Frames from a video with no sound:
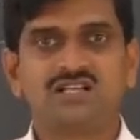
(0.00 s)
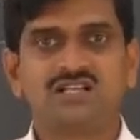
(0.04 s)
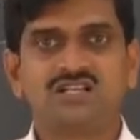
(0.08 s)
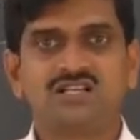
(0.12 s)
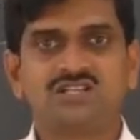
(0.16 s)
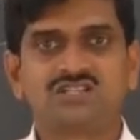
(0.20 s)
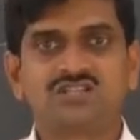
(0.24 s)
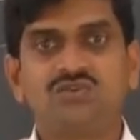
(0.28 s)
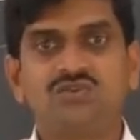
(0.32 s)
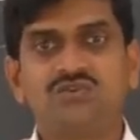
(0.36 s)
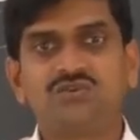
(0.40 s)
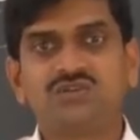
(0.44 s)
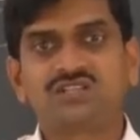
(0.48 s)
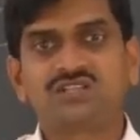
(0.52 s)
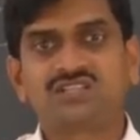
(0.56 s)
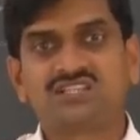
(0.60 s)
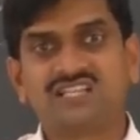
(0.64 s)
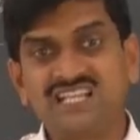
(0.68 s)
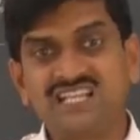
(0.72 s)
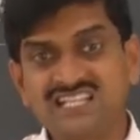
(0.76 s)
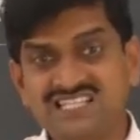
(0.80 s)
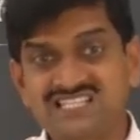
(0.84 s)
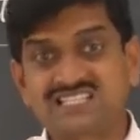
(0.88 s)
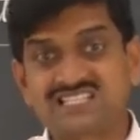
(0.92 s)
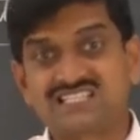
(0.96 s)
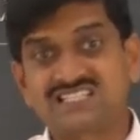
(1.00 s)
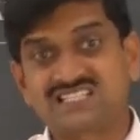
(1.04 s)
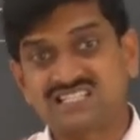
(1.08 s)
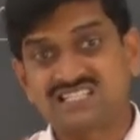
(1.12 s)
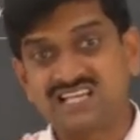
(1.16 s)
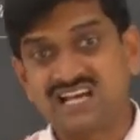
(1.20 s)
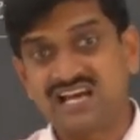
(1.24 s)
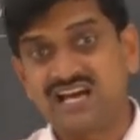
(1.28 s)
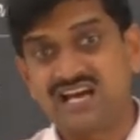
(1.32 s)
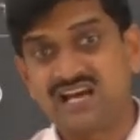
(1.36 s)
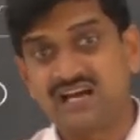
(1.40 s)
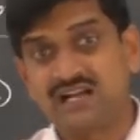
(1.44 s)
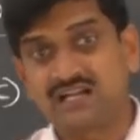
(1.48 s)
So the
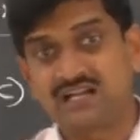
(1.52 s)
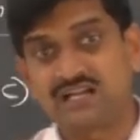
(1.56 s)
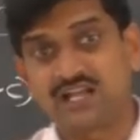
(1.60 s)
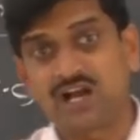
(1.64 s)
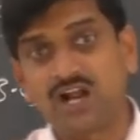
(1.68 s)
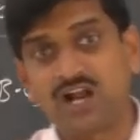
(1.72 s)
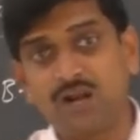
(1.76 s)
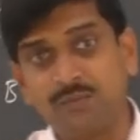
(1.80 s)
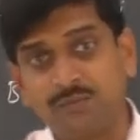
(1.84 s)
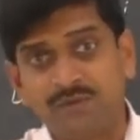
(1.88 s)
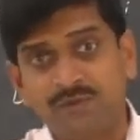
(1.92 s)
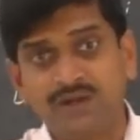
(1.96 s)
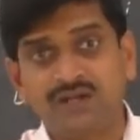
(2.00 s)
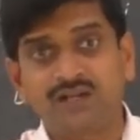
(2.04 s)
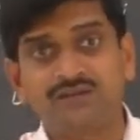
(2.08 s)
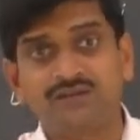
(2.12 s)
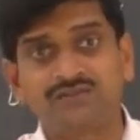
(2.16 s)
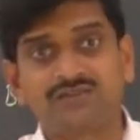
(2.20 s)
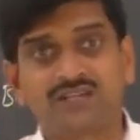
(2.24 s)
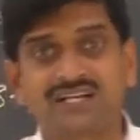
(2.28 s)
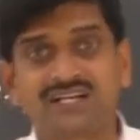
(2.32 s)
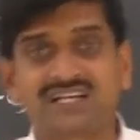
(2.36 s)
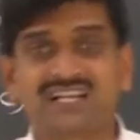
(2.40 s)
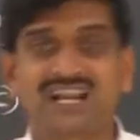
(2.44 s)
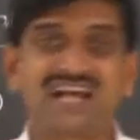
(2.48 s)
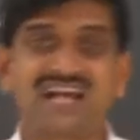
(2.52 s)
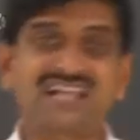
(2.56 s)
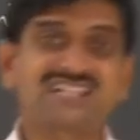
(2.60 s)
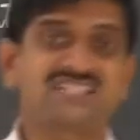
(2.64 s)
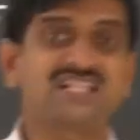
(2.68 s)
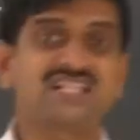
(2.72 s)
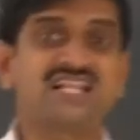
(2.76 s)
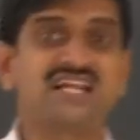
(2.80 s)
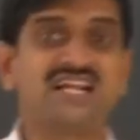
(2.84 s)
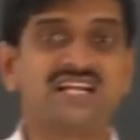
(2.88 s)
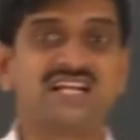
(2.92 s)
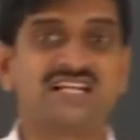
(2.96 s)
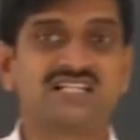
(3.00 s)
development of the
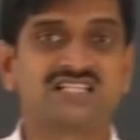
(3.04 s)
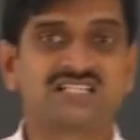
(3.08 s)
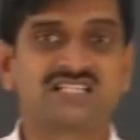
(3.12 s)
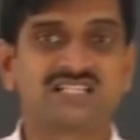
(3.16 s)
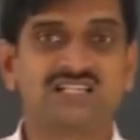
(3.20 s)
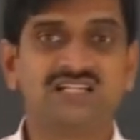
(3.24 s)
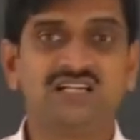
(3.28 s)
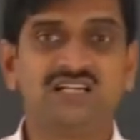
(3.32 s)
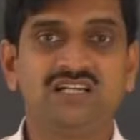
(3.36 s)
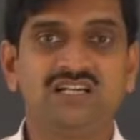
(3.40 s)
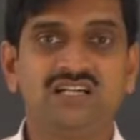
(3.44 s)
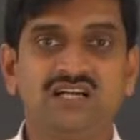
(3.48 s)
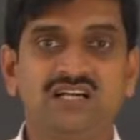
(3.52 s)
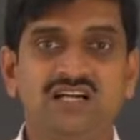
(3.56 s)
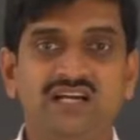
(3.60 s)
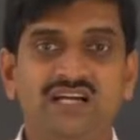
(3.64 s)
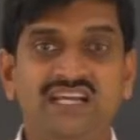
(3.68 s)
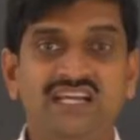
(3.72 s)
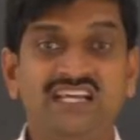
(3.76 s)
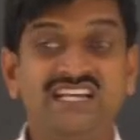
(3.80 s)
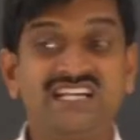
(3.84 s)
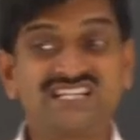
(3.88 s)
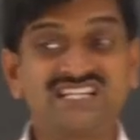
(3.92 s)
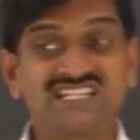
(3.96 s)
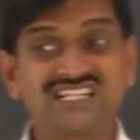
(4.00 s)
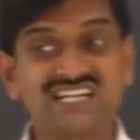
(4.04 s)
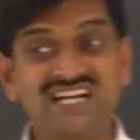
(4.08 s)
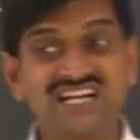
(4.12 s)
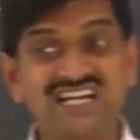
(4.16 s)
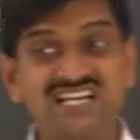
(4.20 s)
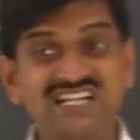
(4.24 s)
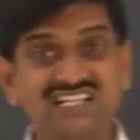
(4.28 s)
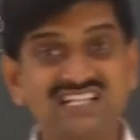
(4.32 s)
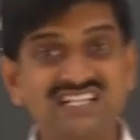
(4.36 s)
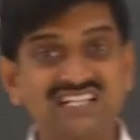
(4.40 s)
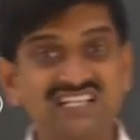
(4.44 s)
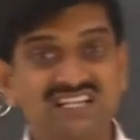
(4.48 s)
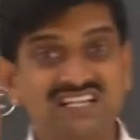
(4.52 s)
grasslands in
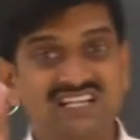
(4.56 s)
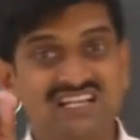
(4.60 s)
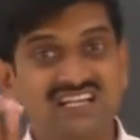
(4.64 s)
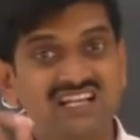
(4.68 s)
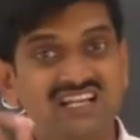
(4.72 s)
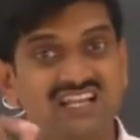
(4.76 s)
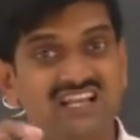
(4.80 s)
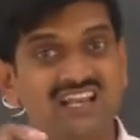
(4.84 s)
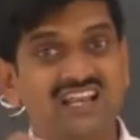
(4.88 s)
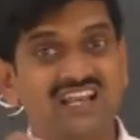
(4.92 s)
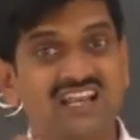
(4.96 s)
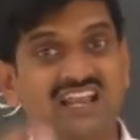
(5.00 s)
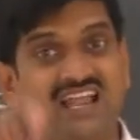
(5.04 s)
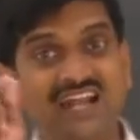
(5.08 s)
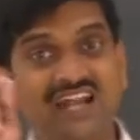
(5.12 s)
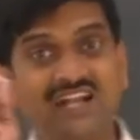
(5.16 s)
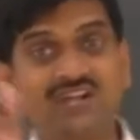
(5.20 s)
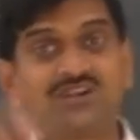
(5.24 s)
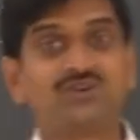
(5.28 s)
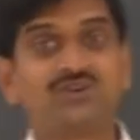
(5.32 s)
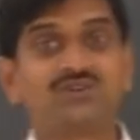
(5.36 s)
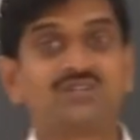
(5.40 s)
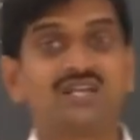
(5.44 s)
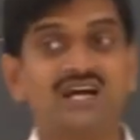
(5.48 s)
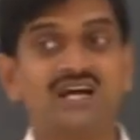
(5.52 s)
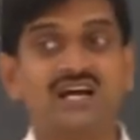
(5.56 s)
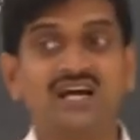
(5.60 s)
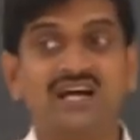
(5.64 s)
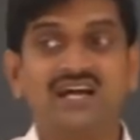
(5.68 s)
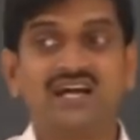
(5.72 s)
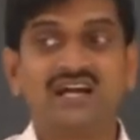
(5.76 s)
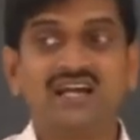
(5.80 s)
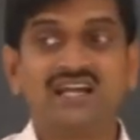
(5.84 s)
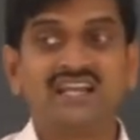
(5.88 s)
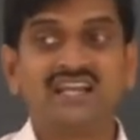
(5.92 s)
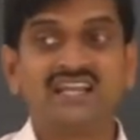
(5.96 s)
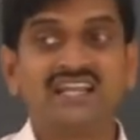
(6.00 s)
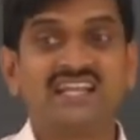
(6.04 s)
turn led to the
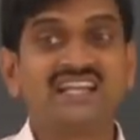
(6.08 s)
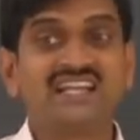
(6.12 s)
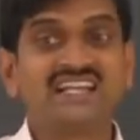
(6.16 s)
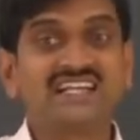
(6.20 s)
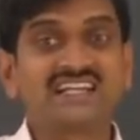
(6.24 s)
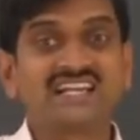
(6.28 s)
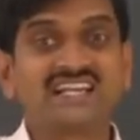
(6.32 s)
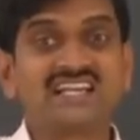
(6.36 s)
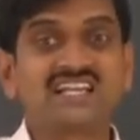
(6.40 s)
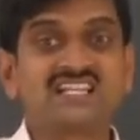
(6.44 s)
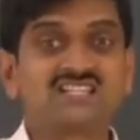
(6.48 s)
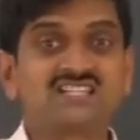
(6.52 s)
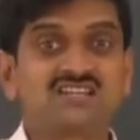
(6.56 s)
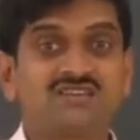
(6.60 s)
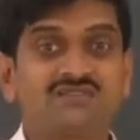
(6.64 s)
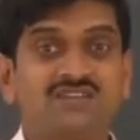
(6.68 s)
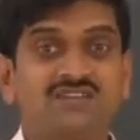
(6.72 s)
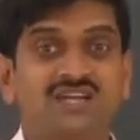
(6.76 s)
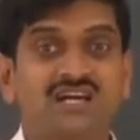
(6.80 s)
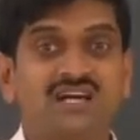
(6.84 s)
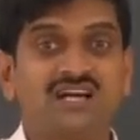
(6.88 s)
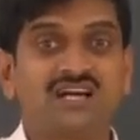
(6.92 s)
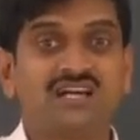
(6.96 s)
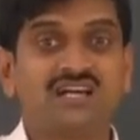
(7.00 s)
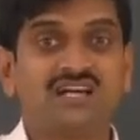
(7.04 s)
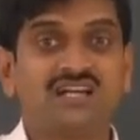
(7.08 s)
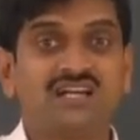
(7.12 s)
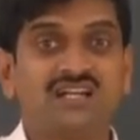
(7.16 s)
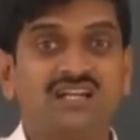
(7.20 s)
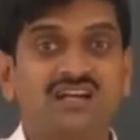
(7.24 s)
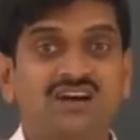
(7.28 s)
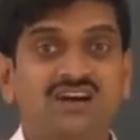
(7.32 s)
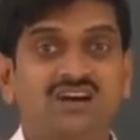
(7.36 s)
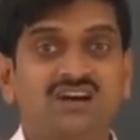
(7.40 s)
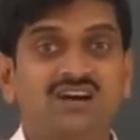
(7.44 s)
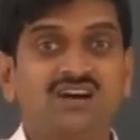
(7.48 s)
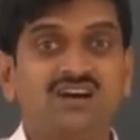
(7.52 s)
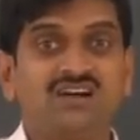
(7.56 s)
increase of the
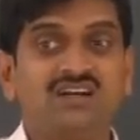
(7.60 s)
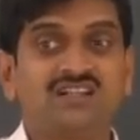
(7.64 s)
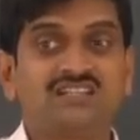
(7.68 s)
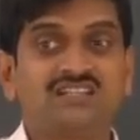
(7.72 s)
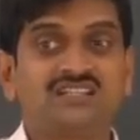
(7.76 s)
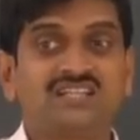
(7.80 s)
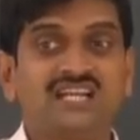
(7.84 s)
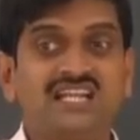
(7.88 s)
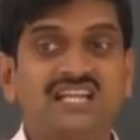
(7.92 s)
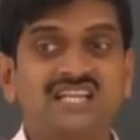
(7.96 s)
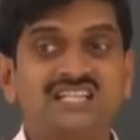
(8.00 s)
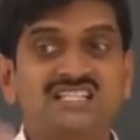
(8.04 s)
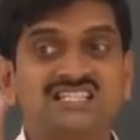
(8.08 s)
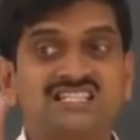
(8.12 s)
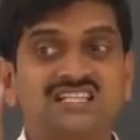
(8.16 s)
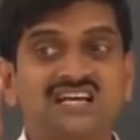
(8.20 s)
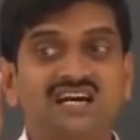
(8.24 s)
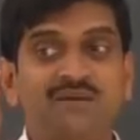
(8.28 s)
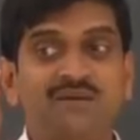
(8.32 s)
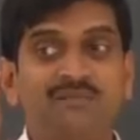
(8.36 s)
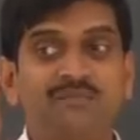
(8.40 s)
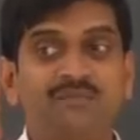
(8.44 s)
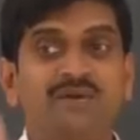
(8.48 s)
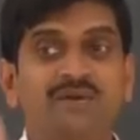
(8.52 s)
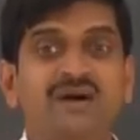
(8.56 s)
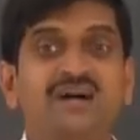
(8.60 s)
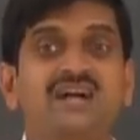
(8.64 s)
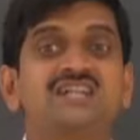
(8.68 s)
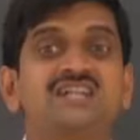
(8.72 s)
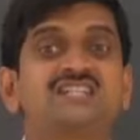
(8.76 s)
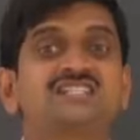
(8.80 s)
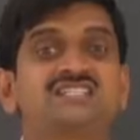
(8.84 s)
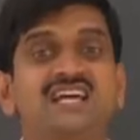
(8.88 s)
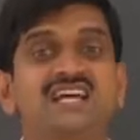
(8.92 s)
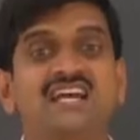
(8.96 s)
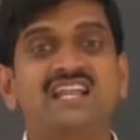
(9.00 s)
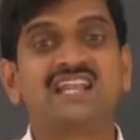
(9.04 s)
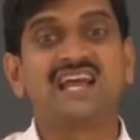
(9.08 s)

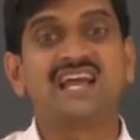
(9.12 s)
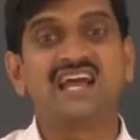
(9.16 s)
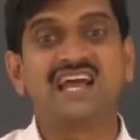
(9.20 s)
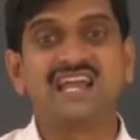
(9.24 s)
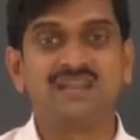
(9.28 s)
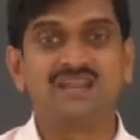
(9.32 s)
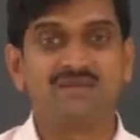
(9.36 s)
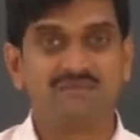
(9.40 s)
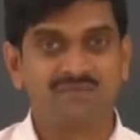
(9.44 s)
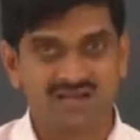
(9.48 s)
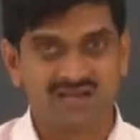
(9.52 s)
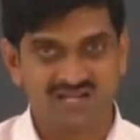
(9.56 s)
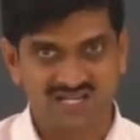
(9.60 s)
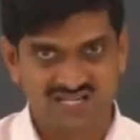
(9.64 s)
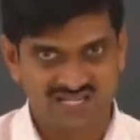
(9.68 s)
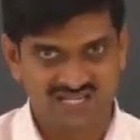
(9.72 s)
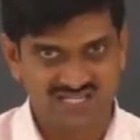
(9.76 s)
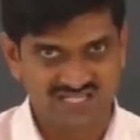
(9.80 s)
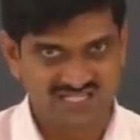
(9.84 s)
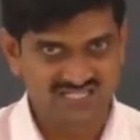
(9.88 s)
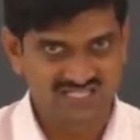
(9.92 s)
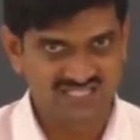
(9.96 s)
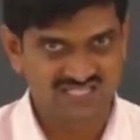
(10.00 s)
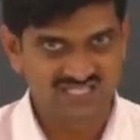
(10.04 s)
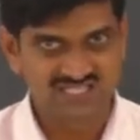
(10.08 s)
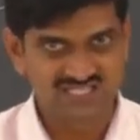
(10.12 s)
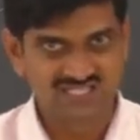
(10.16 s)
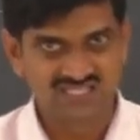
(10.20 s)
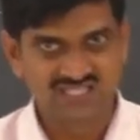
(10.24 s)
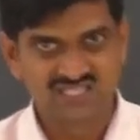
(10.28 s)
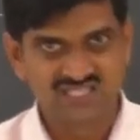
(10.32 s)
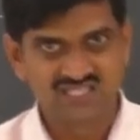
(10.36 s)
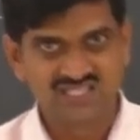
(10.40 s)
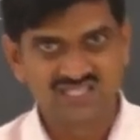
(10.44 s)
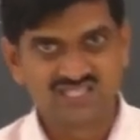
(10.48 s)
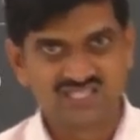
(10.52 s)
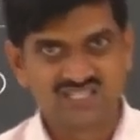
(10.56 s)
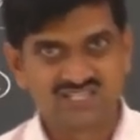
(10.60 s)
birds and animals.
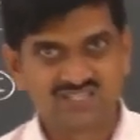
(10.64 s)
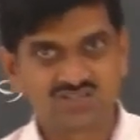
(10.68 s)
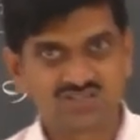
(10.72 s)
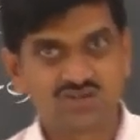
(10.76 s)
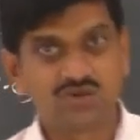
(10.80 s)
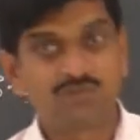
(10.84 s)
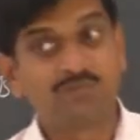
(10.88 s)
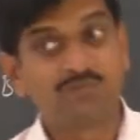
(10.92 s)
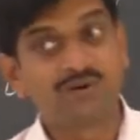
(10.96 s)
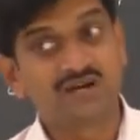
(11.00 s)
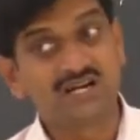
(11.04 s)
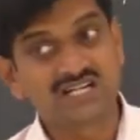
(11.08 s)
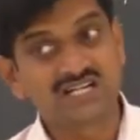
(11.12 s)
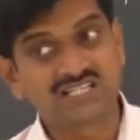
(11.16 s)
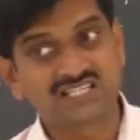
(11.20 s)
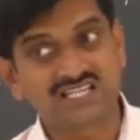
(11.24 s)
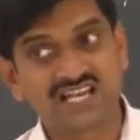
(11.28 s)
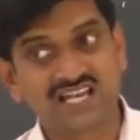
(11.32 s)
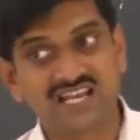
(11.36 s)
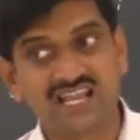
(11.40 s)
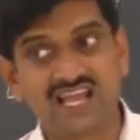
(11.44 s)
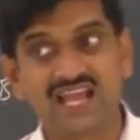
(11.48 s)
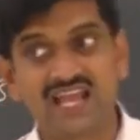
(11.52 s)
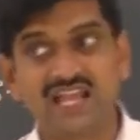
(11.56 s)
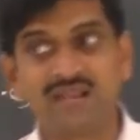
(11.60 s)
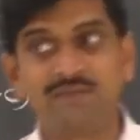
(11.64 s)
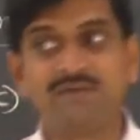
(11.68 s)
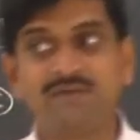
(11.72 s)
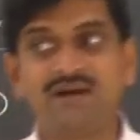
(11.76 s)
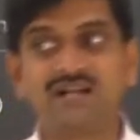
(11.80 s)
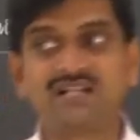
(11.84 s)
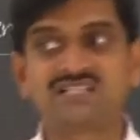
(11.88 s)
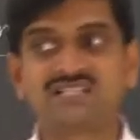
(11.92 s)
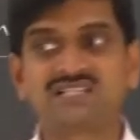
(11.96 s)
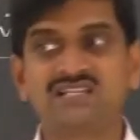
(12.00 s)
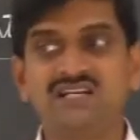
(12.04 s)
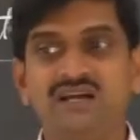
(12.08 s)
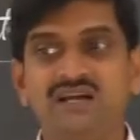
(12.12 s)
So birds and
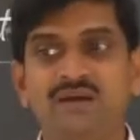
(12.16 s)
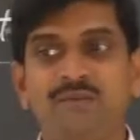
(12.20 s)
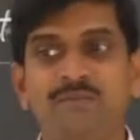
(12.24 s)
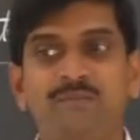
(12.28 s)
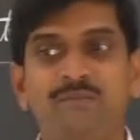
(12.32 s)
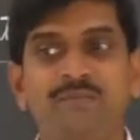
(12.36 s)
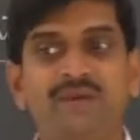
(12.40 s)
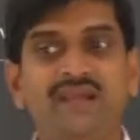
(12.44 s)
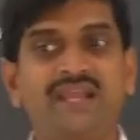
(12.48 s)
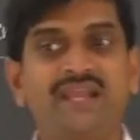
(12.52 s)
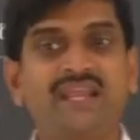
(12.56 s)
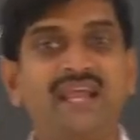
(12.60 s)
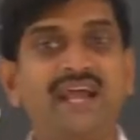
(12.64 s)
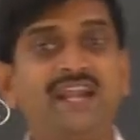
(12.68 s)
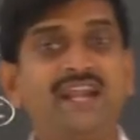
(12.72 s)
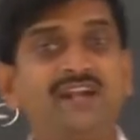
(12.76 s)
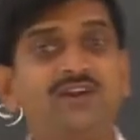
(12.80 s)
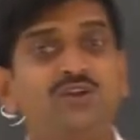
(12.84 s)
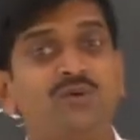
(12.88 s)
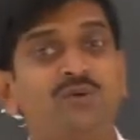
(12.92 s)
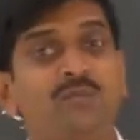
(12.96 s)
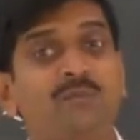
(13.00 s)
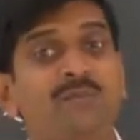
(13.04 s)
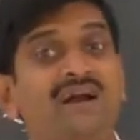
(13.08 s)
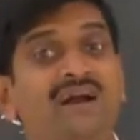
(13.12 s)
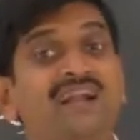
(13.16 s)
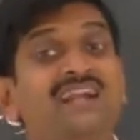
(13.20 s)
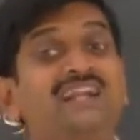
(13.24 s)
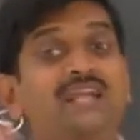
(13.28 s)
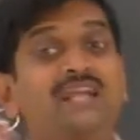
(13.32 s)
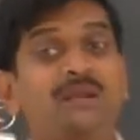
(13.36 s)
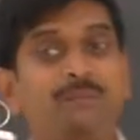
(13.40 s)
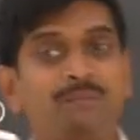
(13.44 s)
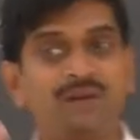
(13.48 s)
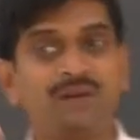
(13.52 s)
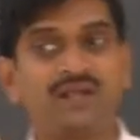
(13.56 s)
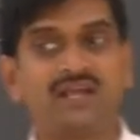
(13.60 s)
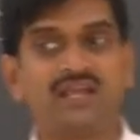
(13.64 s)
animals began to
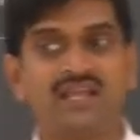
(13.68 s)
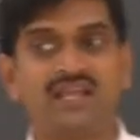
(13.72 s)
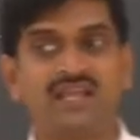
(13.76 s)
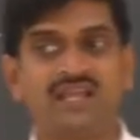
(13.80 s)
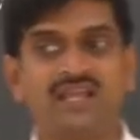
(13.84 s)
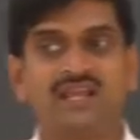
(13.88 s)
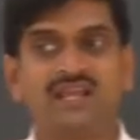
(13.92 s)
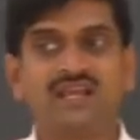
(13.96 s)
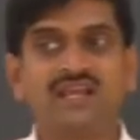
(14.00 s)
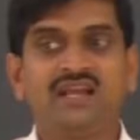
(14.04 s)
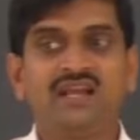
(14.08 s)
multiply